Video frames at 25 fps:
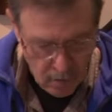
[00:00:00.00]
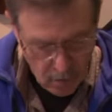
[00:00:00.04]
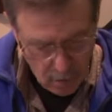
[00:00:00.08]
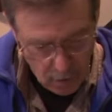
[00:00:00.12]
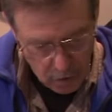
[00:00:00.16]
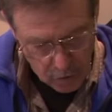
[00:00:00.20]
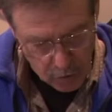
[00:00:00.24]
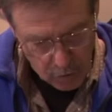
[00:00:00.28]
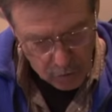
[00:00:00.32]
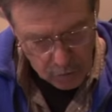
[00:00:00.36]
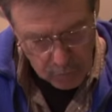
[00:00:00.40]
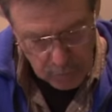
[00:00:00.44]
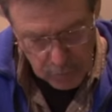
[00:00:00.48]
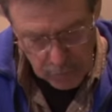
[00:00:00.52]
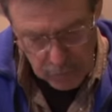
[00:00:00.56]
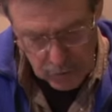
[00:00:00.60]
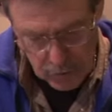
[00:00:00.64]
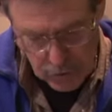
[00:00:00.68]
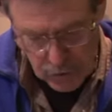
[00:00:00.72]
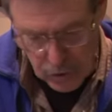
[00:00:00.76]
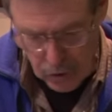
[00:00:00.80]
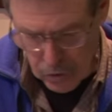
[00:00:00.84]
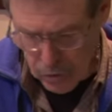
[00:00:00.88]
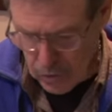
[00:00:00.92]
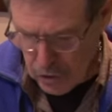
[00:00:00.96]
I've got to
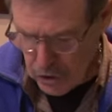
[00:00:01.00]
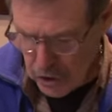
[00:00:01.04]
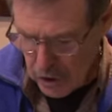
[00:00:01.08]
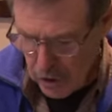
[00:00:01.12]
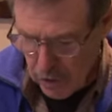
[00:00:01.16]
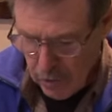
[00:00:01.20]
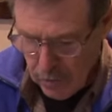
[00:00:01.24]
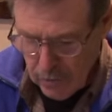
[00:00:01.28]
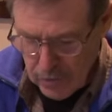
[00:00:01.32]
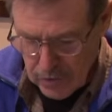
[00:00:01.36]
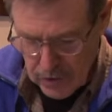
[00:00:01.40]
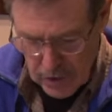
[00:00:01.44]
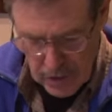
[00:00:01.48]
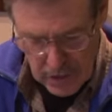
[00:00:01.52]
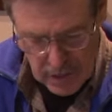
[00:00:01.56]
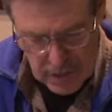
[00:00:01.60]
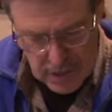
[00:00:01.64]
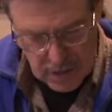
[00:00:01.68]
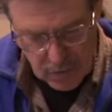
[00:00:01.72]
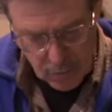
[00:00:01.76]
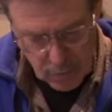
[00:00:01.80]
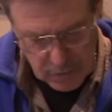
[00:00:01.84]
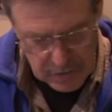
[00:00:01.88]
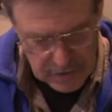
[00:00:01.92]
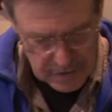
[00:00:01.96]
put 2 shelves
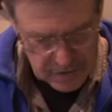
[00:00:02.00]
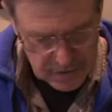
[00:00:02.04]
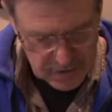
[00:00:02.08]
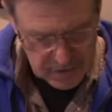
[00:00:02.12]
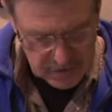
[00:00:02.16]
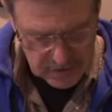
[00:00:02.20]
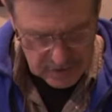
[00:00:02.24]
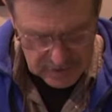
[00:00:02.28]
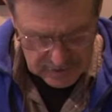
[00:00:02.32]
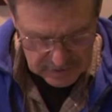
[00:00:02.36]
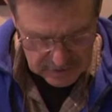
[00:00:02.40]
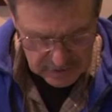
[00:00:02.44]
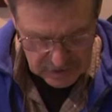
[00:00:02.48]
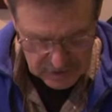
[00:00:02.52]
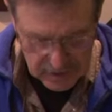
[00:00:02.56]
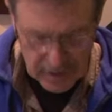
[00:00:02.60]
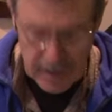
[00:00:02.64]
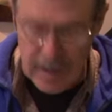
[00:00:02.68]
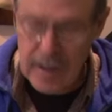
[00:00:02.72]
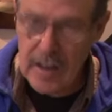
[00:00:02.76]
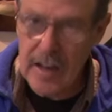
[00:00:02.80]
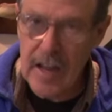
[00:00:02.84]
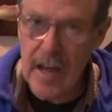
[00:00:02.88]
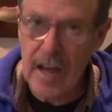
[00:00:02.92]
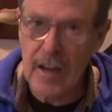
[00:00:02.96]

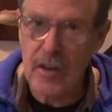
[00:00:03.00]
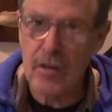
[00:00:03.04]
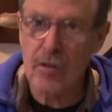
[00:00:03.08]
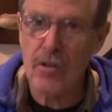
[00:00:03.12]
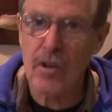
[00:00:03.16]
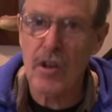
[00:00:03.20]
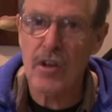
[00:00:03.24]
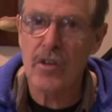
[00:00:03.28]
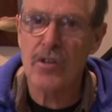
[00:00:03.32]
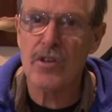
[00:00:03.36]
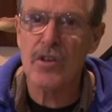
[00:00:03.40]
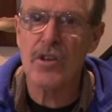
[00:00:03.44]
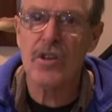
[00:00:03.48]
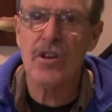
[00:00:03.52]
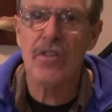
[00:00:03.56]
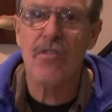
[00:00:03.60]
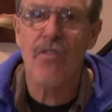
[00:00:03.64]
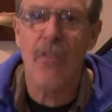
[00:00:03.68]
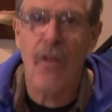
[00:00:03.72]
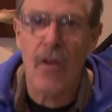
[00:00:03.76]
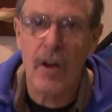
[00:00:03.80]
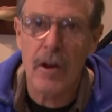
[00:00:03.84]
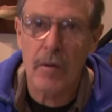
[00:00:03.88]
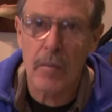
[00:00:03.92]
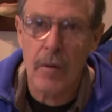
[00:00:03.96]
equidistant in there. You just
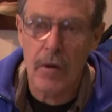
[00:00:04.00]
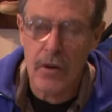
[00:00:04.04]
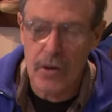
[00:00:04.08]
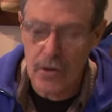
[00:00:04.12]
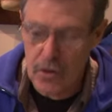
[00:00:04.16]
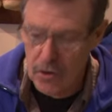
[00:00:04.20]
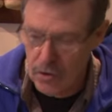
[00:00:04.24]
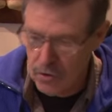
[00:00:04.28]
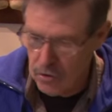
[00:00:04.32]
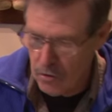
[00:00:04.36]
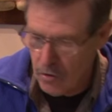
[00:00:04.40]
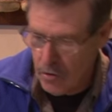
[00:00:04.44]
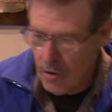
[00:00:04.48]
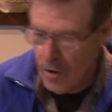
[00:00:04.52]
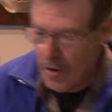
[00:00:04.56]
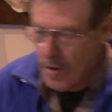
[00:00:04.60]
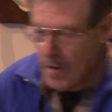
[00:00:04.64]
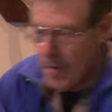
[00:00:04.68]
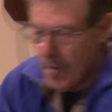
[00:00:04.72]
divide it by 2.